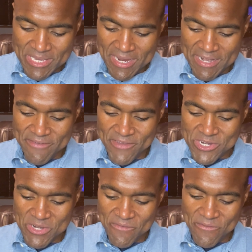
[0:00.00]
an
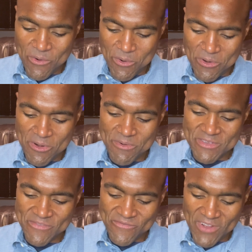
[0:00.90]
eviction order
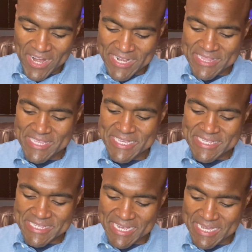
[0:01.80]
was finally
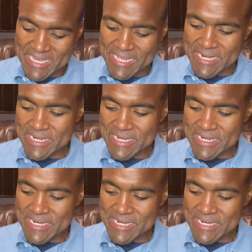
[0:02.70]
signed.